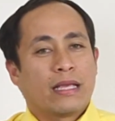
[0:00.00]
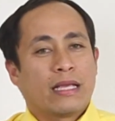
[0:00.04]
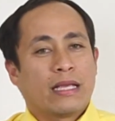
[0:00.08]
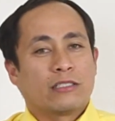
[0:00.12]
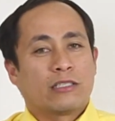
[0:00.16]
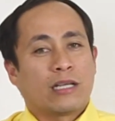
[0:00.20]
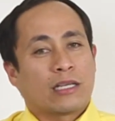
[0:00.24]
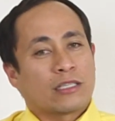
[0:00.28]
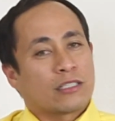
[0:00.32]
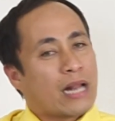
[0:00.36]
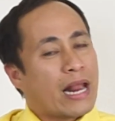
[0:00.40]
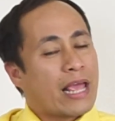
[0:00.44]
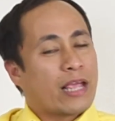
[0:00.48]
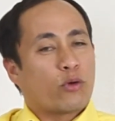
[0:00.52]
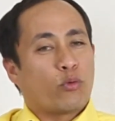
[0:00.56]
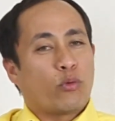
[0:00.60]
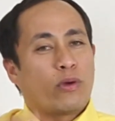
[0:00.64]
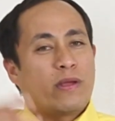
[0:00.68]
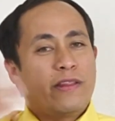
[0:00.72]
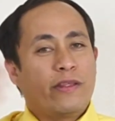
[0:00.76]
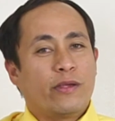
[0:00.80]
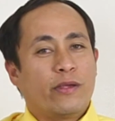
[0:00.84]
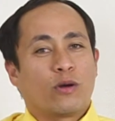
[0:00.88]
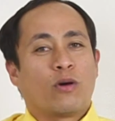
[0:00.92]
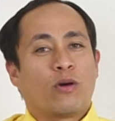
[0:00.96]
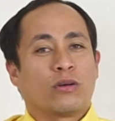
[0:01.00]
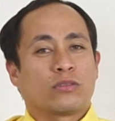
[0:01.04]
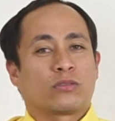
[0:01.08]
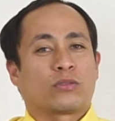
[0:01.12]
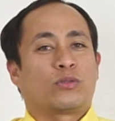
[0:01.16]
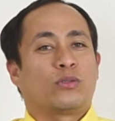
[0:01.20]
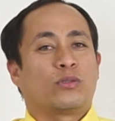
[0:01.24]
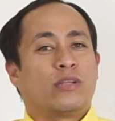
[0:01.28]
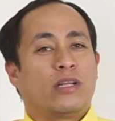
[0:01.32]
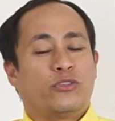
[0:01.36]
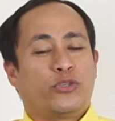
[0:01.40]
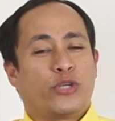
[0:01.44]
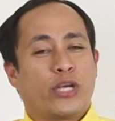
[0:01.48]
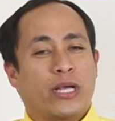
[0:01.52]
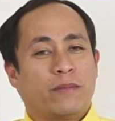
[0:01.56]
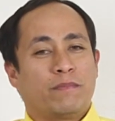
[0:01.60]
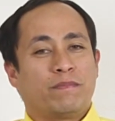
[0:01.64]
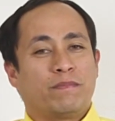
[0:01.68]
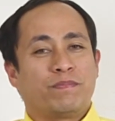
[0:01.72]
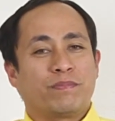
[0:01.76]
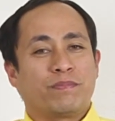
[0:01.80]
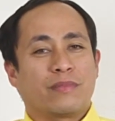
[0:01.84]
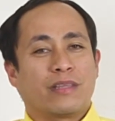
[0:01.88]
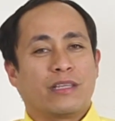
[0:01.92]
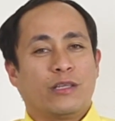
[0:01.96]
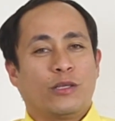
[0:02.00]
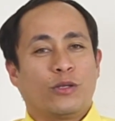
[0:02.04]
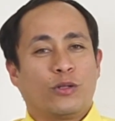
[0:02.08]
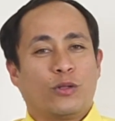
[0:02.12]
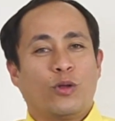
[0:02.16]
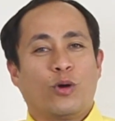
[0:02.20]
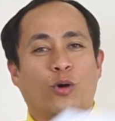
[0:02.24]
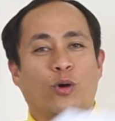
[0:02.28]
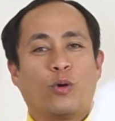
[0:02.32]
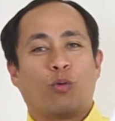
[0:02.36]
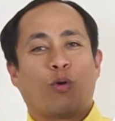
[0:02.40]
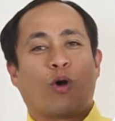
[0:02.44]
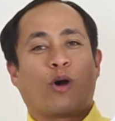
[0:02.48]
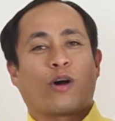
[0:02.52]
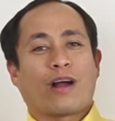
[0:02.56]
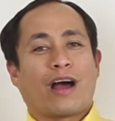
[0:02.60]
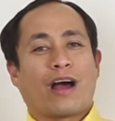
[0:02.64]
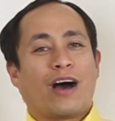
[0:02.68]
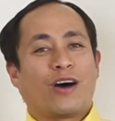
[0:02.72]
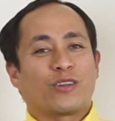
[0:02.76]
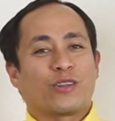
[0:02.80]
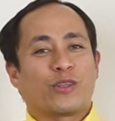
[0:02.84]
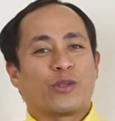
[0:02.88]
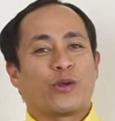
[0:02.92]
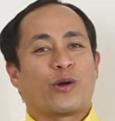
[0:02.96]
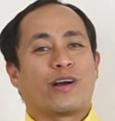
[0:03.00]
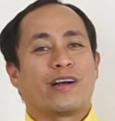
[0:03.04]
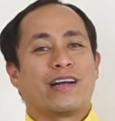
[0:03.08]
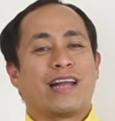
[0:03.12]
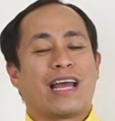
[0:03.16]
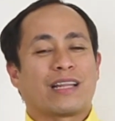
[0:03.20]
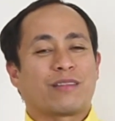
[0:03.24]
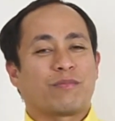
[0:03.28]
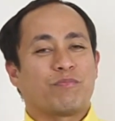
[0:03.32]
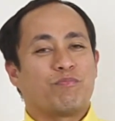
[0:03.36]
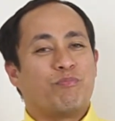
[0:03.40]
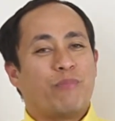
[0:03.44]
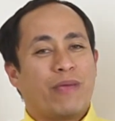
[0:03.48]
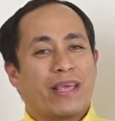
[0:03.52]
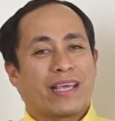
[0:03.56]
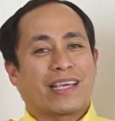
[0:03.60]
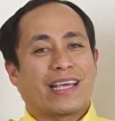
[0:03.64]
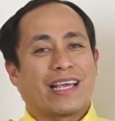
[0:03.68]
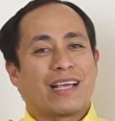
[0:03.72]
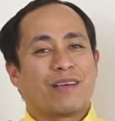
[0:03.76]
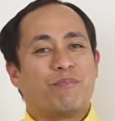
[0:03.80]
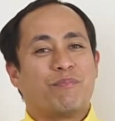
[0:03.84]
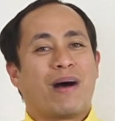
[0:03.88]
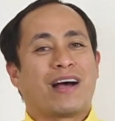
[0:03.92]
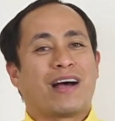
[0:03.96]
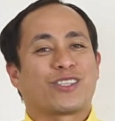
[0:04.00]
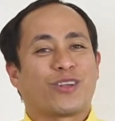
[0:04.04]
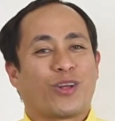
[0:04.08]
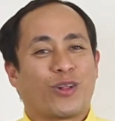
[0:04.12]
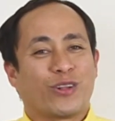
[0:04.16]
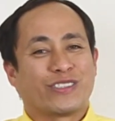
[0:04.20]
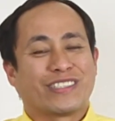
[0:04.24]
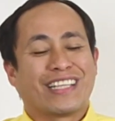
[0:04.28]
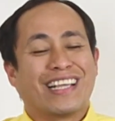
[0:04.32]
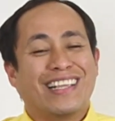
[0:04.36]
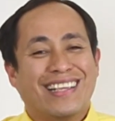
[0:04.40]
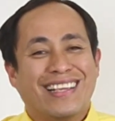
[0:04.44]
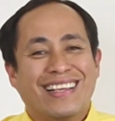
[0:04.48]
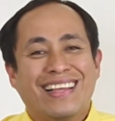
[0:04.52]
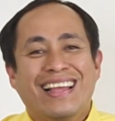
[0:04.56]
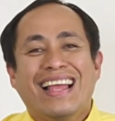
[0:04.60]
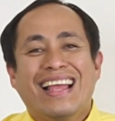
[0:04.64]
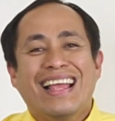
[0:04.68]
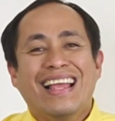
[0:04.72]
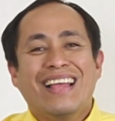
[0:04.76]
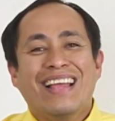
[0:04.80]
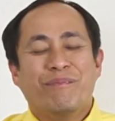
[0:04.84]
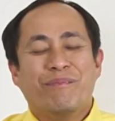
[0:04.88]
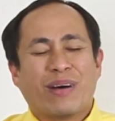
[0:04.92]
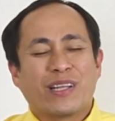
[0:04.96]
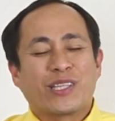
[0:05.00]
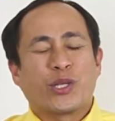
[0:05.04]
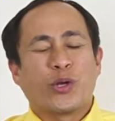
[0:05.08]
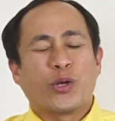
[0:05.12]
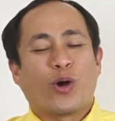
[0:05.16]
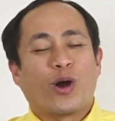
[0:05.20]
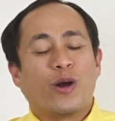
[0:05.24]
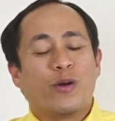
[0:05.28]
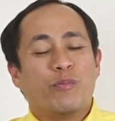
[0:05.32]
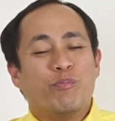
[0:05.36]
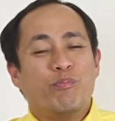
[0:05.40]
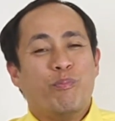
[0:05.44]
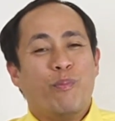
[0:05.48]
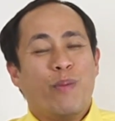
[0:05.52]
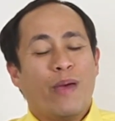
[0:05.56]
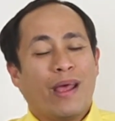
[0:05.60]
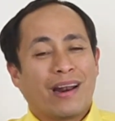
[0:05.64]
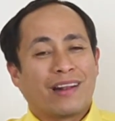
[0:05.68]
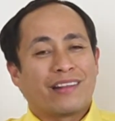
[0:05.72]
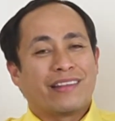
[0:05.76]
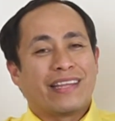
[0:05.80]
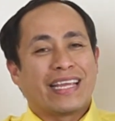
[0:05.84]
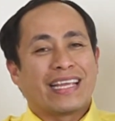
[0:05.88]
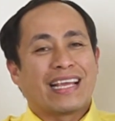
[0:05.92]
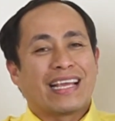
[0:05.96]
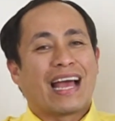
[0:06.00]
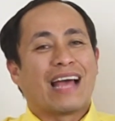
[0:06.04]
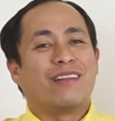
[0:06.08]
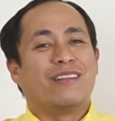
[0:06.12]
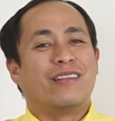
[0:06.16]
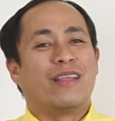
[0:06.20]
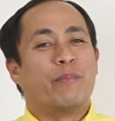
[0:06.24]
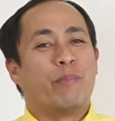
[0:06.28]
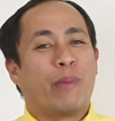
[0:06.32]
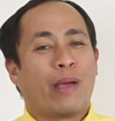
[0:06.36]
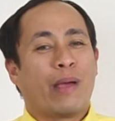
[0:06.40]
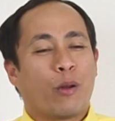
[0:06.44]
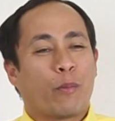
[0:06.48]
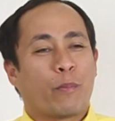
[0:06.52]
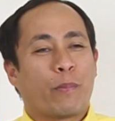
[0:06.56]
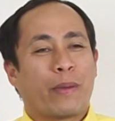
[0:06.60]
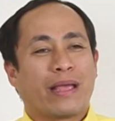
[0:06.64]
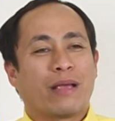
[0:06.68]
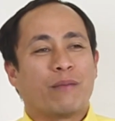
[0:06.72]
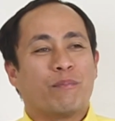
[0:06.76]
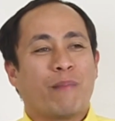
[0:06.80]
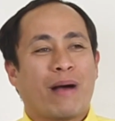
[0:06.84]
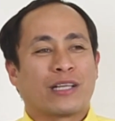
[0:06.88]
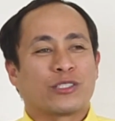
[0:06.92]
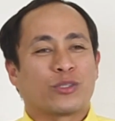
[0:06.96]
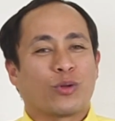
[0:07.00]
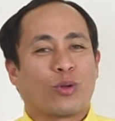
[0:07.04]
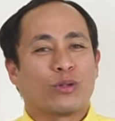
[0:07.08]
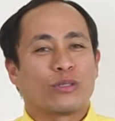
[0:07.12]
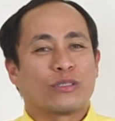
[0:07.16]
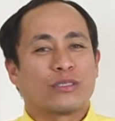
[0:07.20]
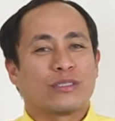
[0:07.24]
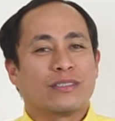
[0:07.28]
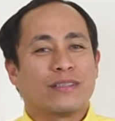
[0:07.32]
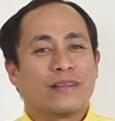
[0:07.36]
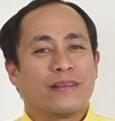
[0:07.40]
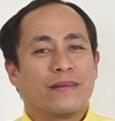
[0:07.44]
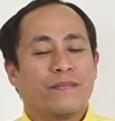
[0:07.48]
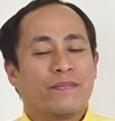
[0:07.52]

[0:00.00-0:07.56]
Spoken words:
Just like when you go to the gym, you do a workout, you are not making muscles, but you are building and developing muscles.